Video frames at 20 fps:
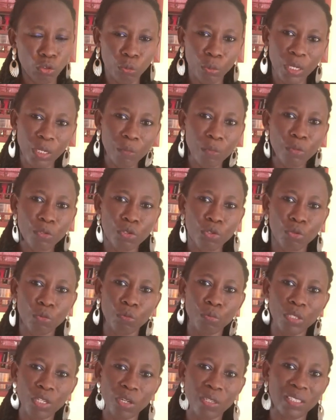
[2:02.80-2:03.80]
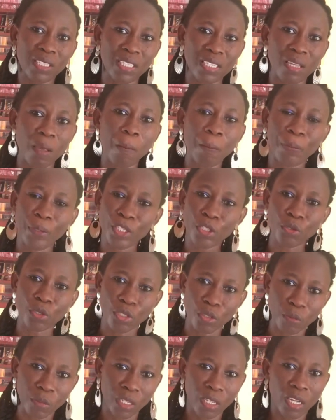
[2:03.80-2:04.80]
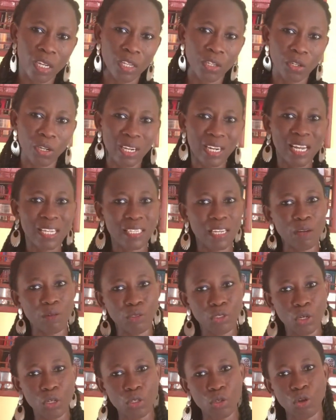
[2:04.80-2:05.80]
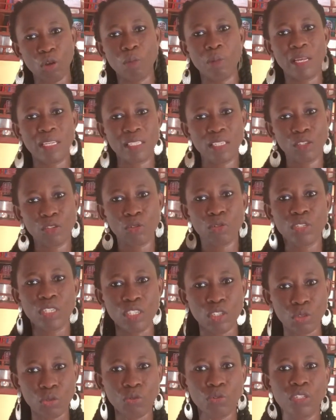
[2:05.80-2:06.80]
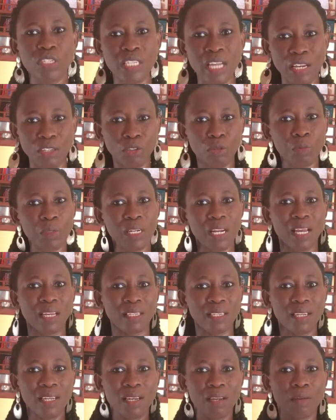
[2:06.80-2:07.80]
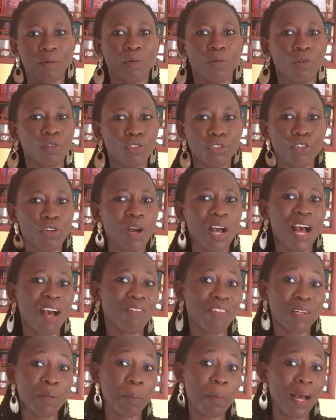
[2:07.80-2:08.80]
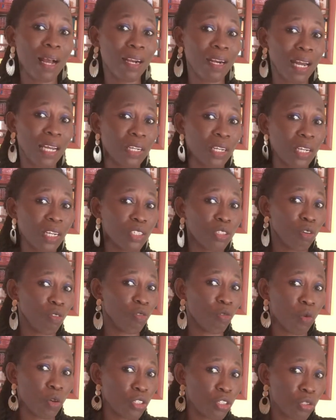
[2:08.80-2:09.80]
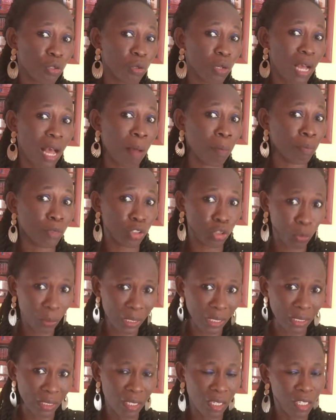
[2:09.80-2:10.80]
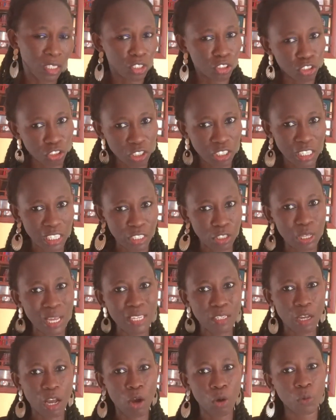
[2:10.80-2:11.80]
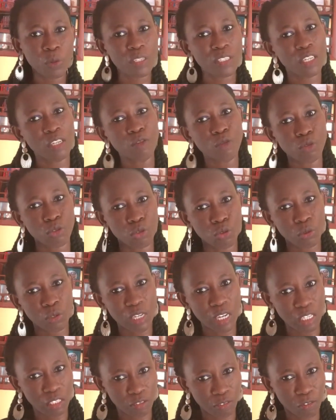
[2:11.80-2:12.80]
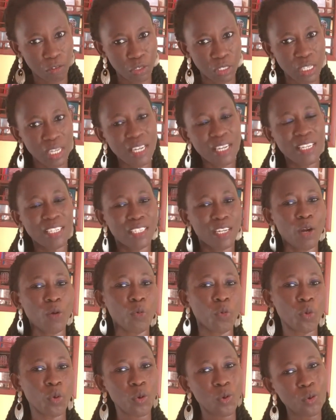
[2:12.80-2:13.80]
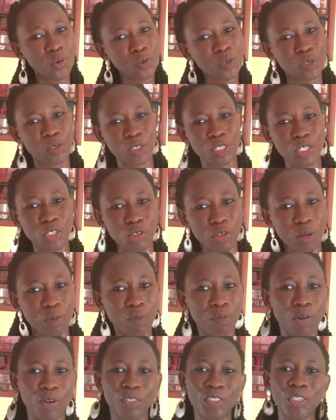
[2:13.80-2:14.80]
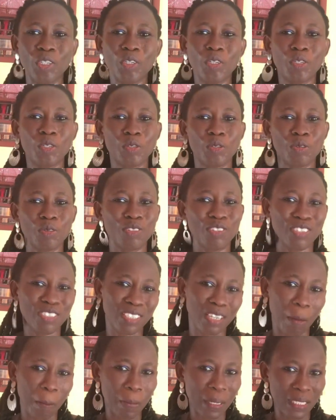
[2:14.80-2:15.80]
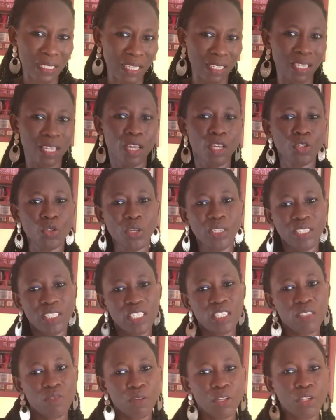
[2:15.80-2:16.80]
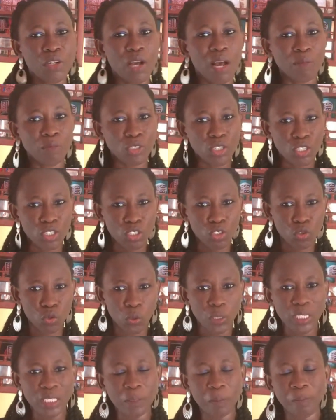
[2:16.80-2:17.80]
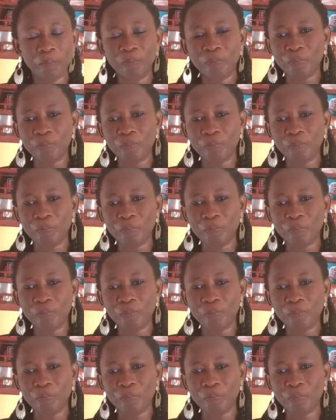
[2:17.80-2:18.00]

be able to be on the same page with me. Not that I'll just come and say do this, and you'll be like, you don't have any background knowledge of what I'm doing. Do you understand? That's why I always give tutorials first, then we'll go to the drawing board to draw the pattern. So in this video, I'm just doing